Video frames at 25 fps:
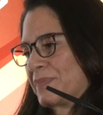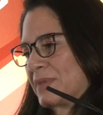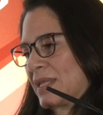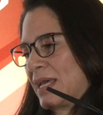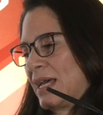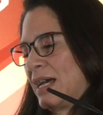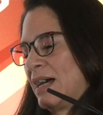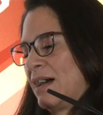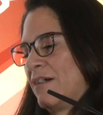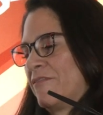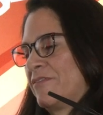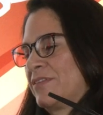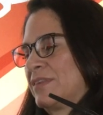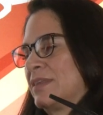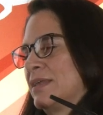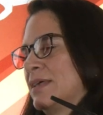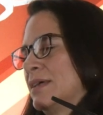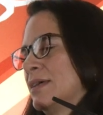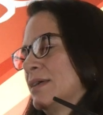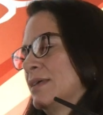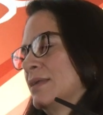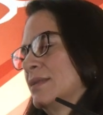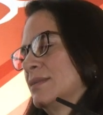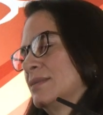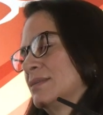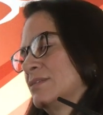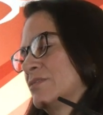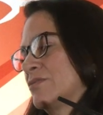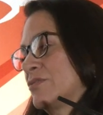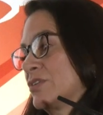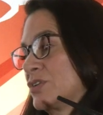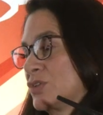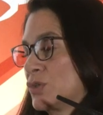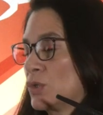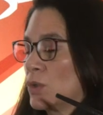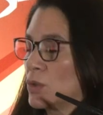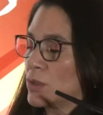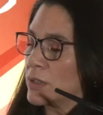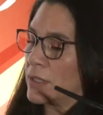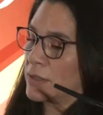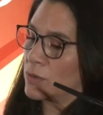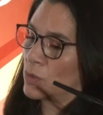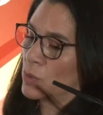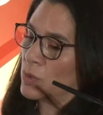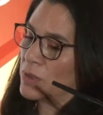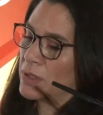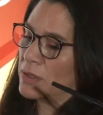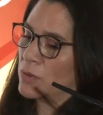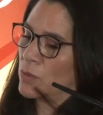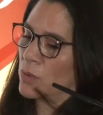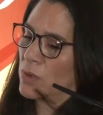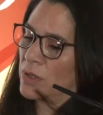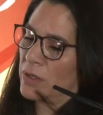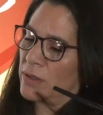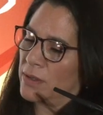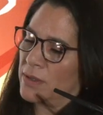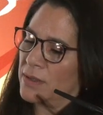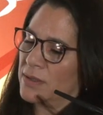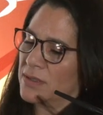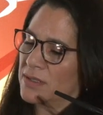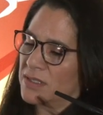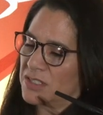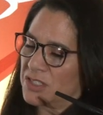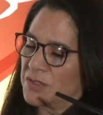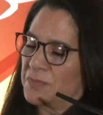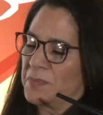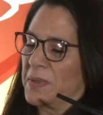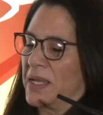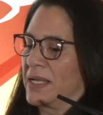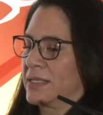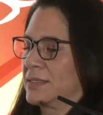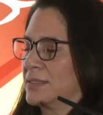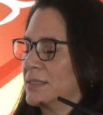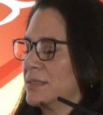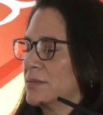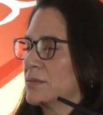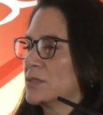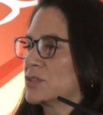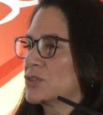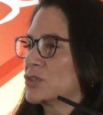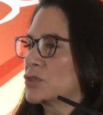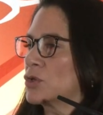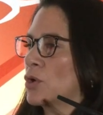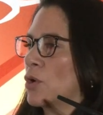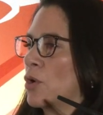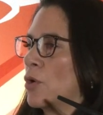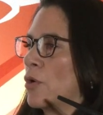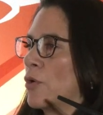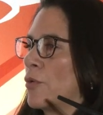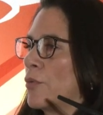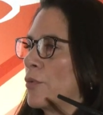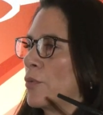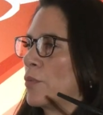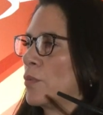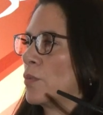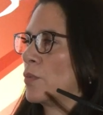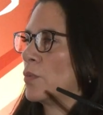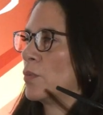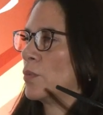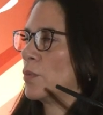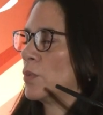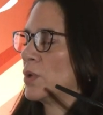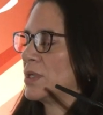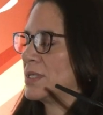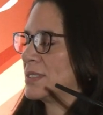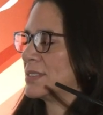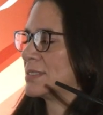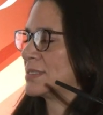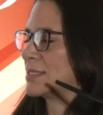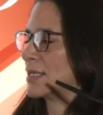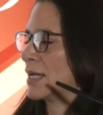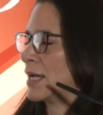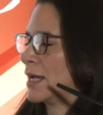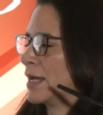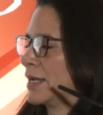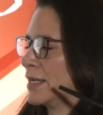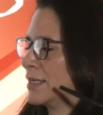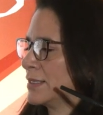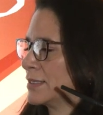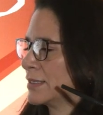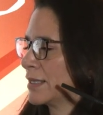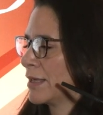have the result that we were expecting. So we decided